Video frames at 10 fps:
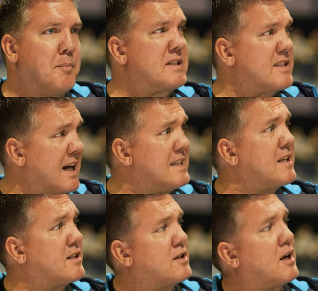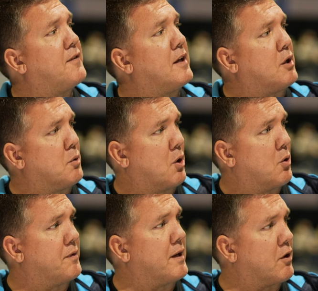besides the stuff that you
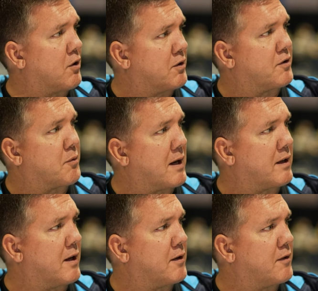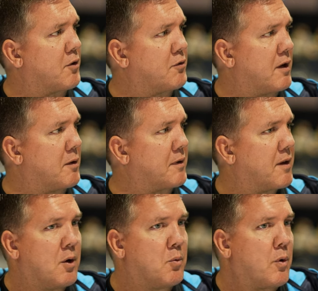own that you're directly associated
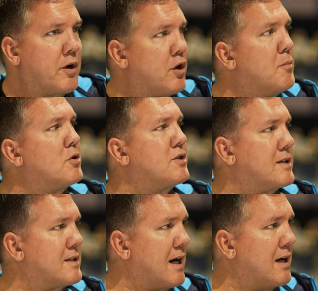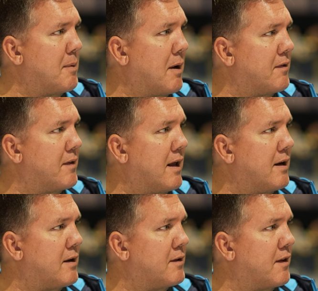with, what are you most excited about?
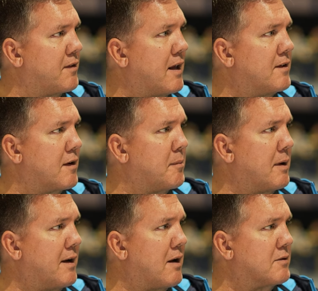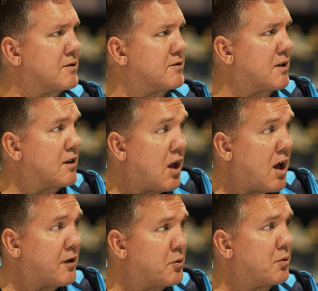That the things that have been announced. There's a
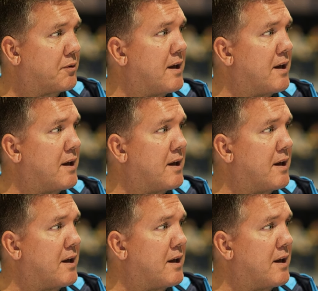lot of cool